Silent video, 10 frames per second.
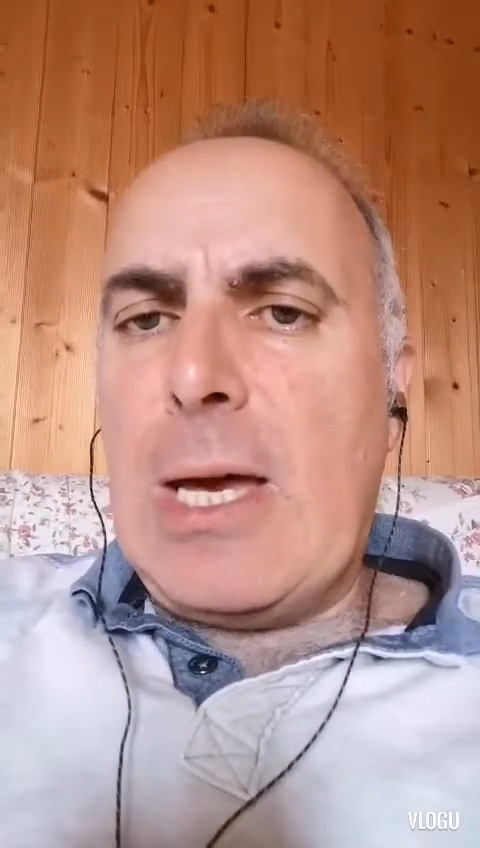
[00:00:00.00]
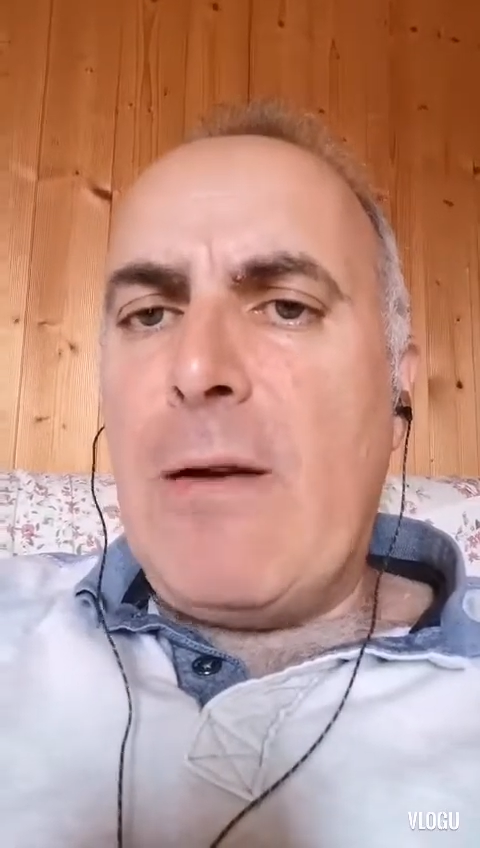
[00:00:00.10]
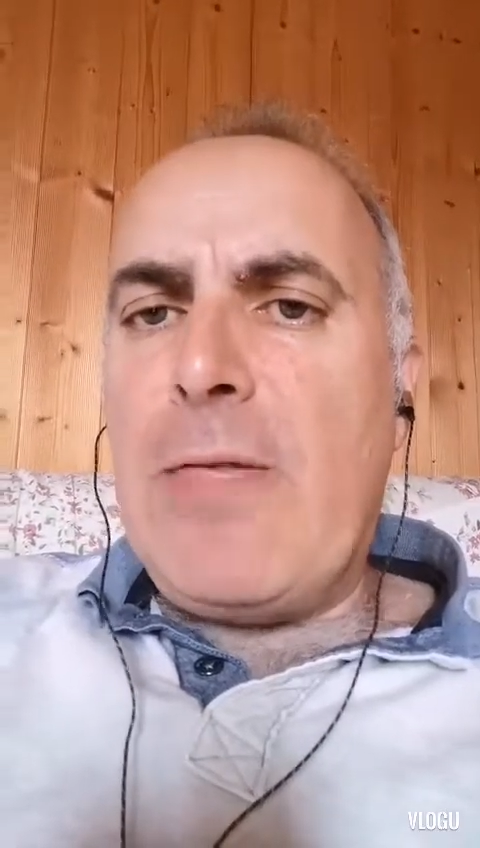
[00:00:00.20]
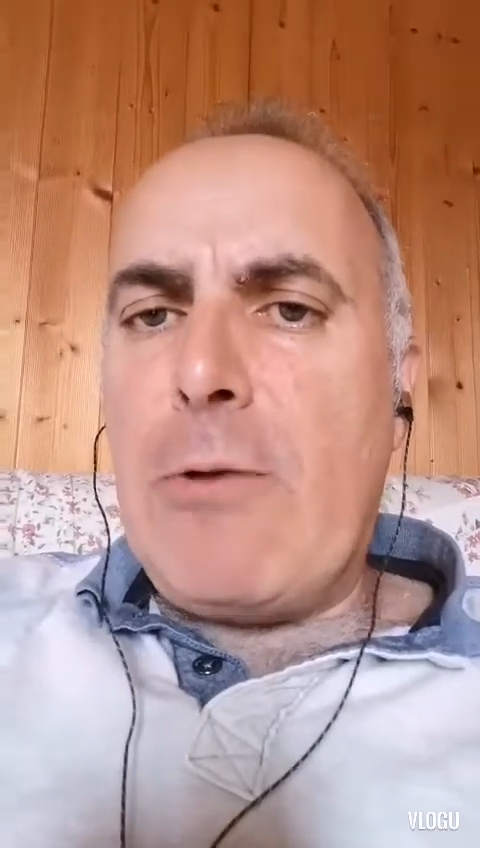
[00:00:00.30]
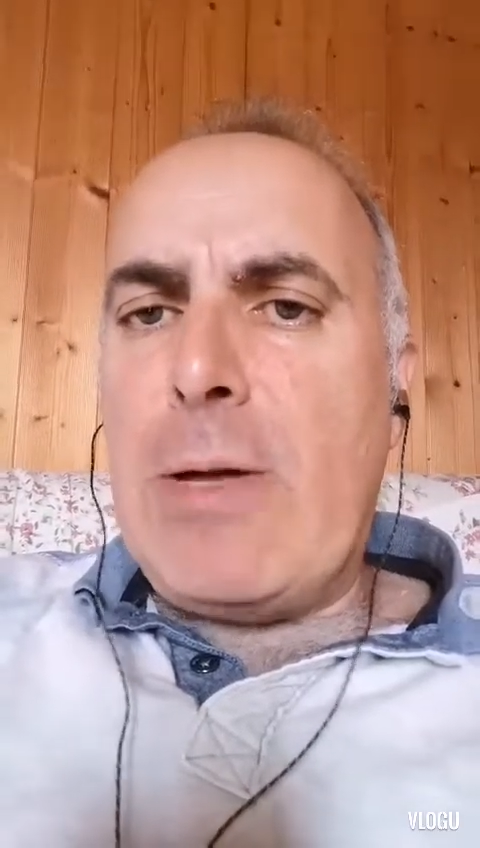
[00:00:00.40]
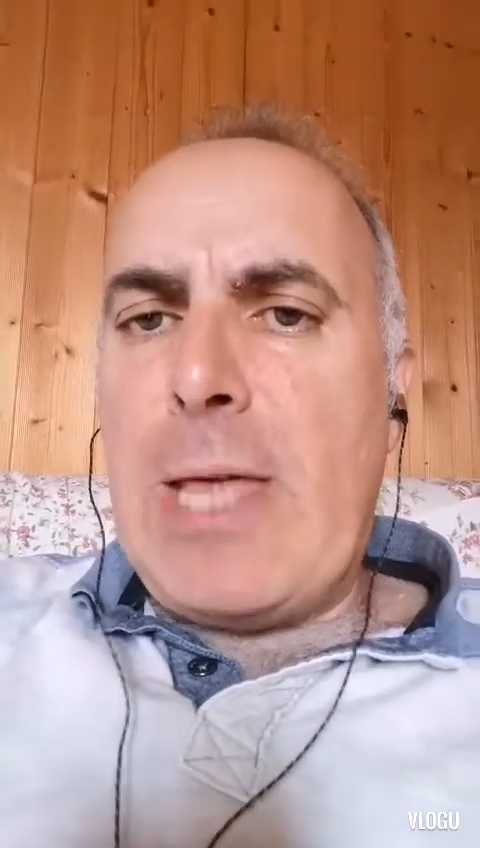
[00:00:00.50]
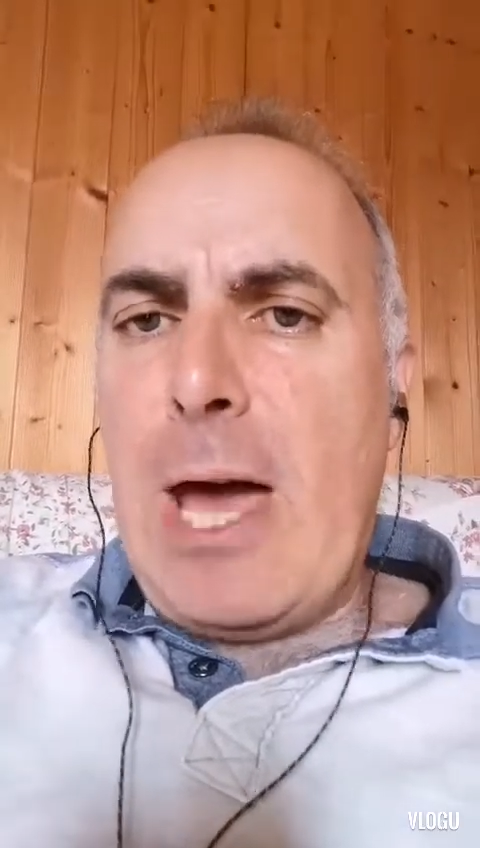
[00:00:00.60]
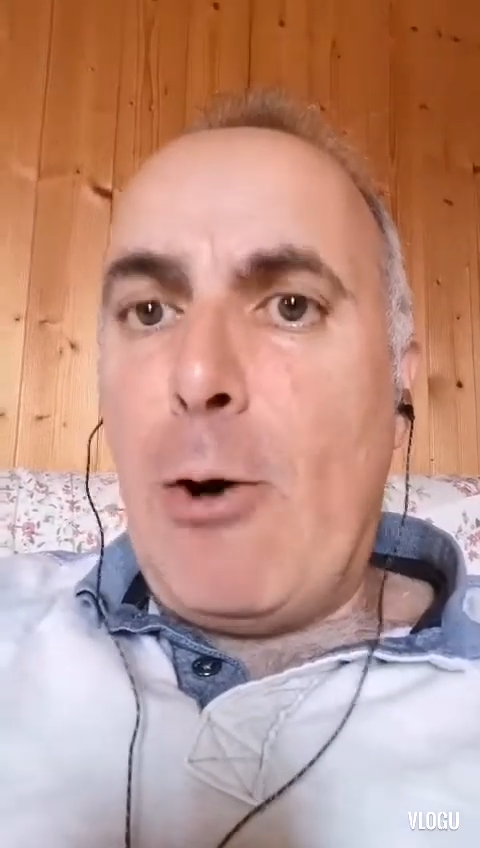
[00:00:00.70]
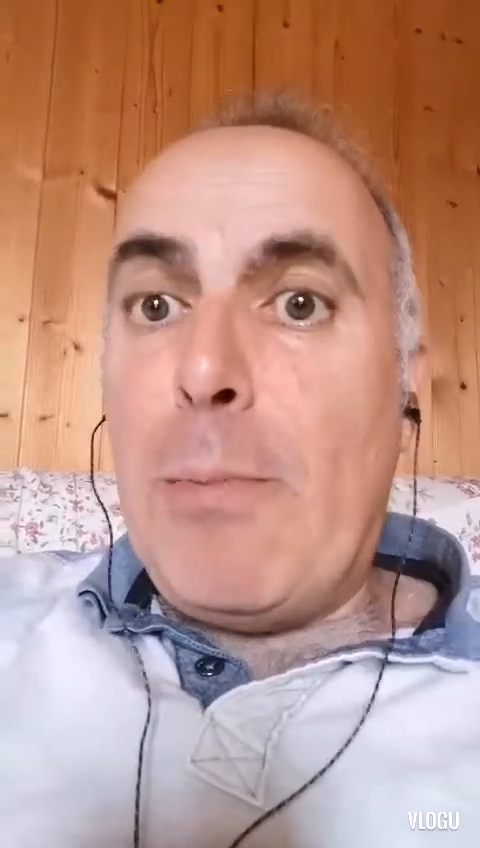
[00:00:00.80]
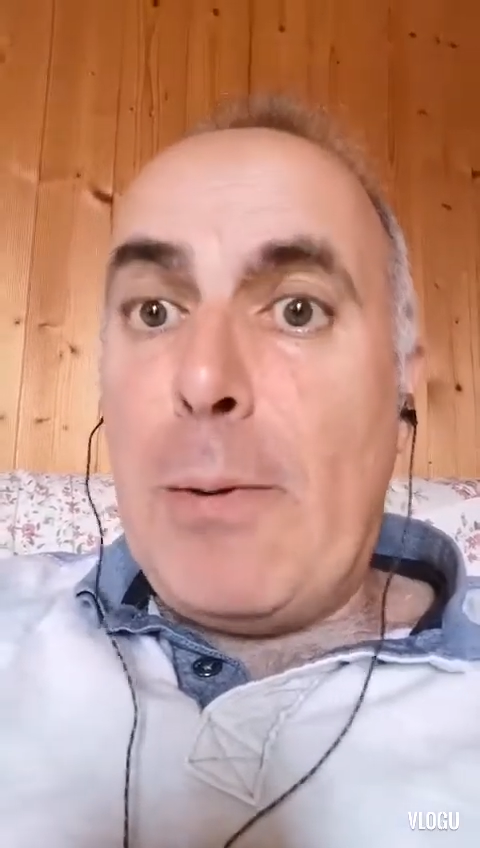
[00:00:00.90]
if they're in the
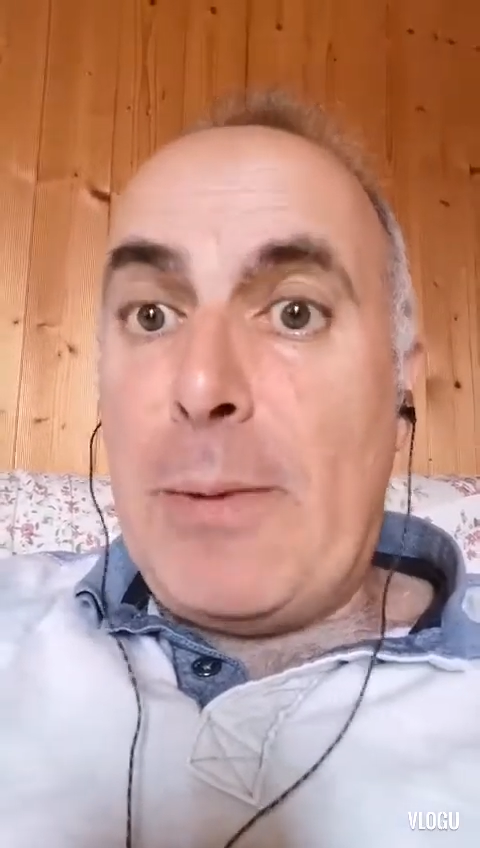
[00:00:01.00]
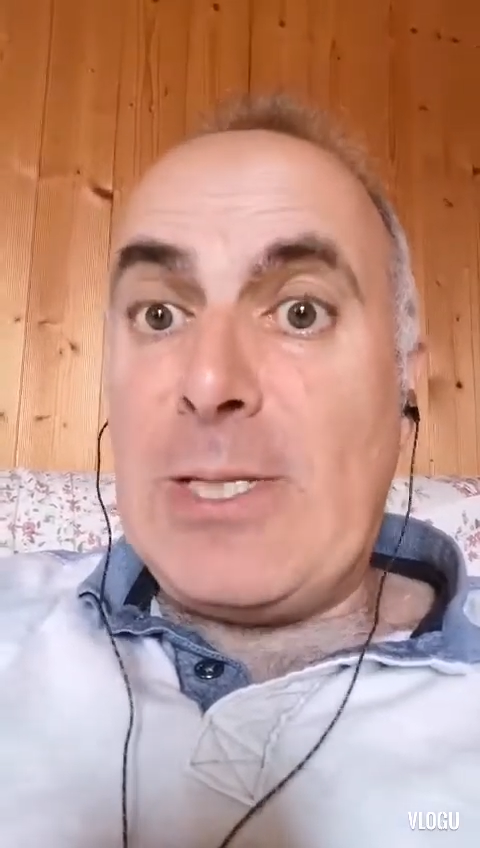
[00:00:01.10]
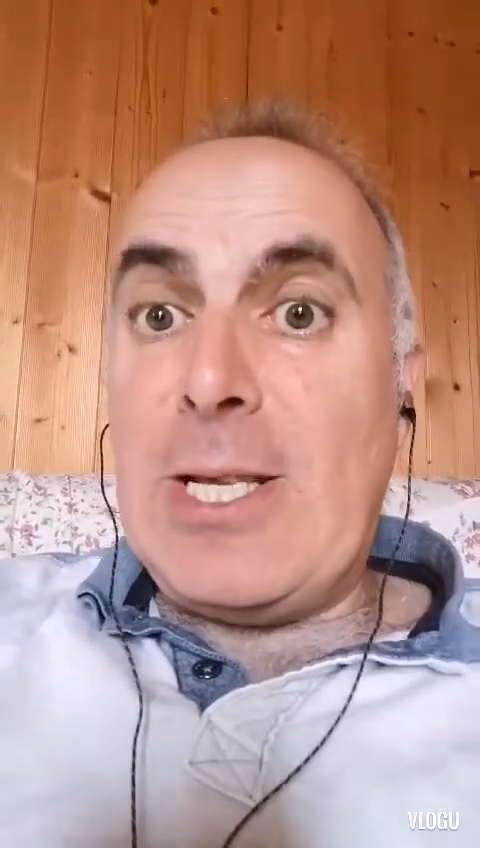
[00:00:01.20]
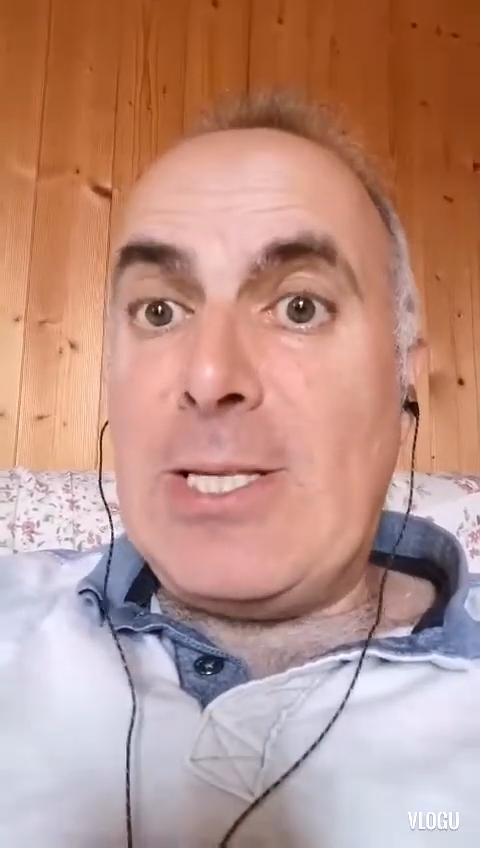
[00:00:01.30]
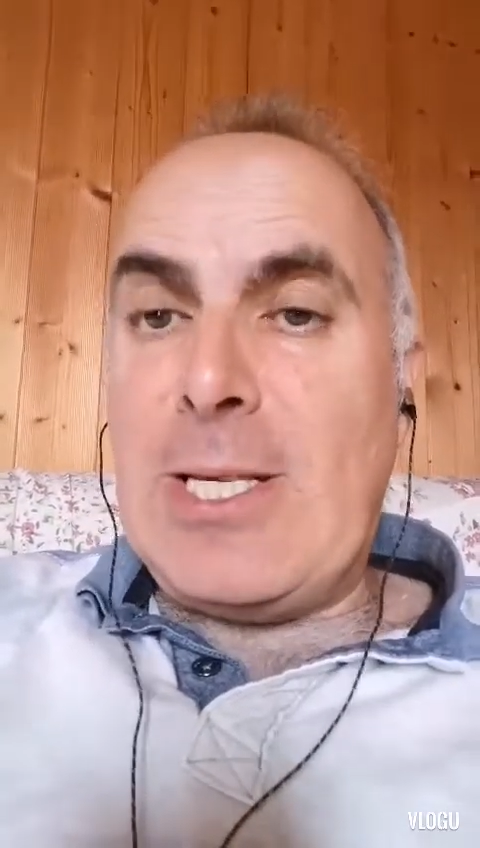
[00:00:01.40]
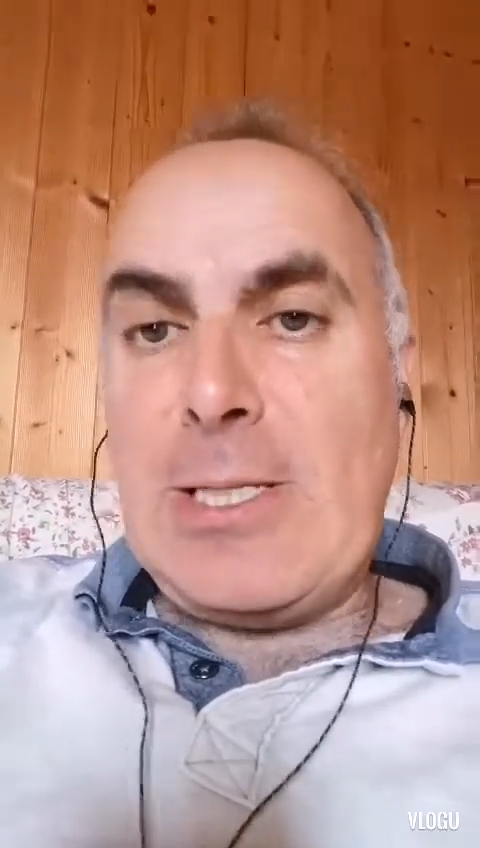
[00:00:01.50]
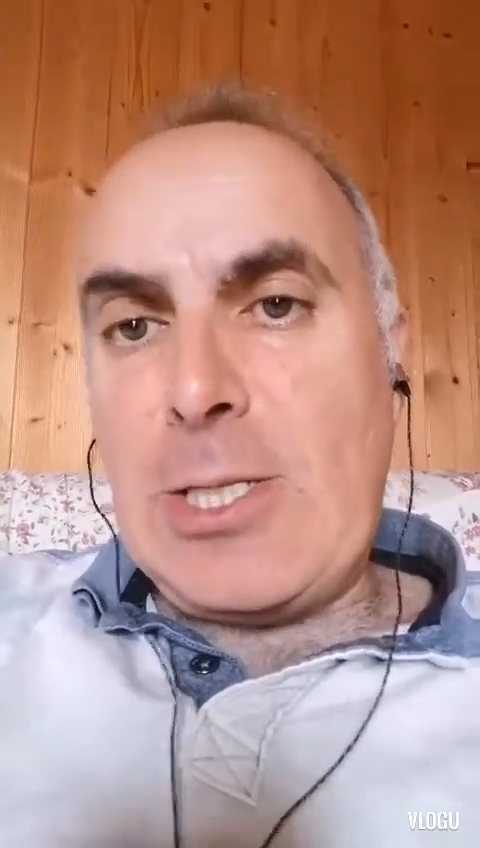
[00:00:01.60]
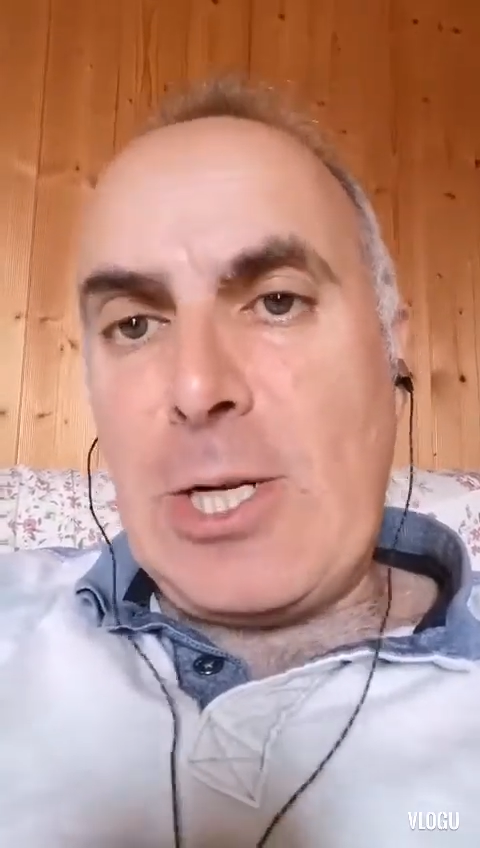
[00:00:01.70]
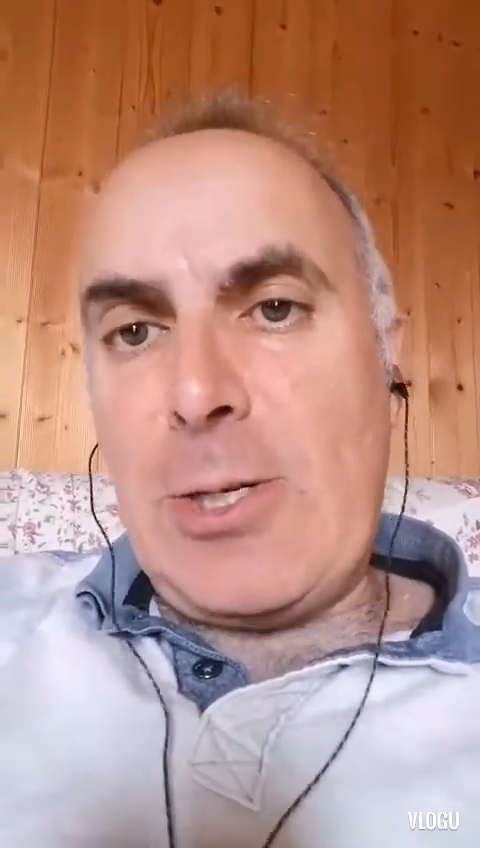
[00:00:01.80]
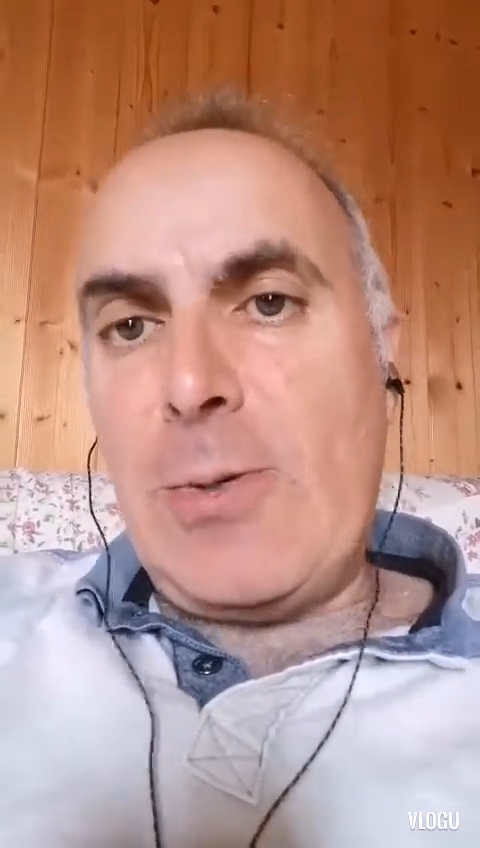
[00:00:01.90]
help businesses
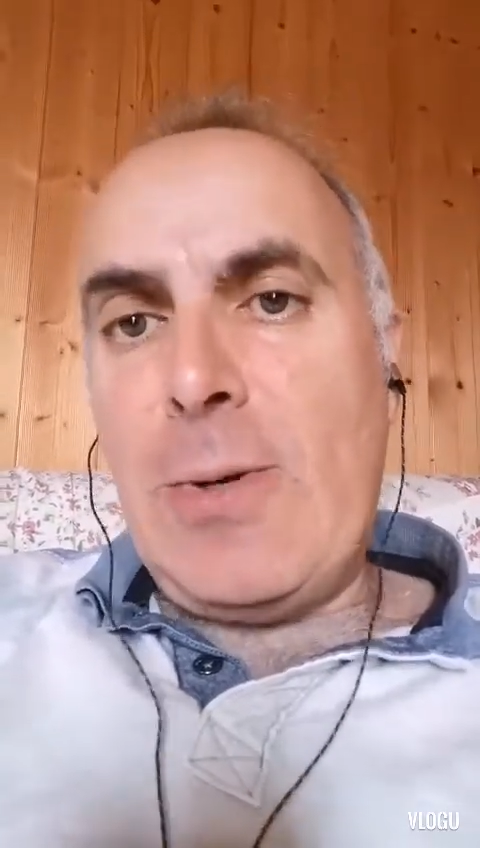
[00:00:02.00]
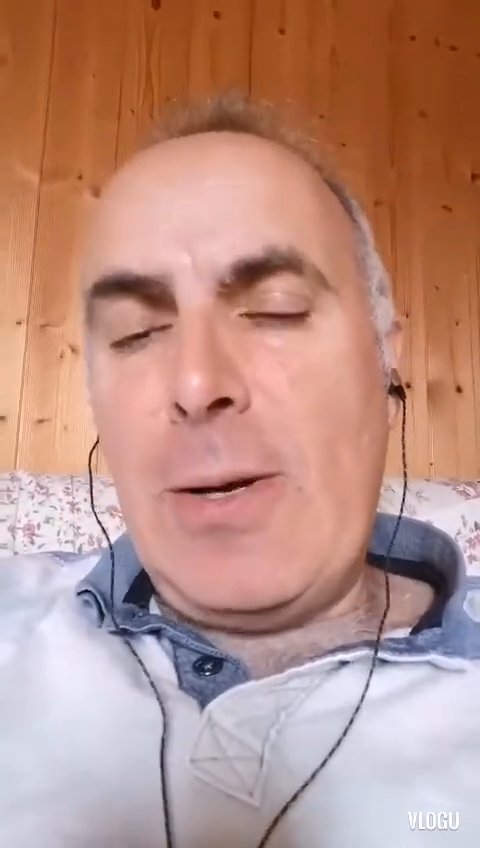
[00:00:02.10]
too.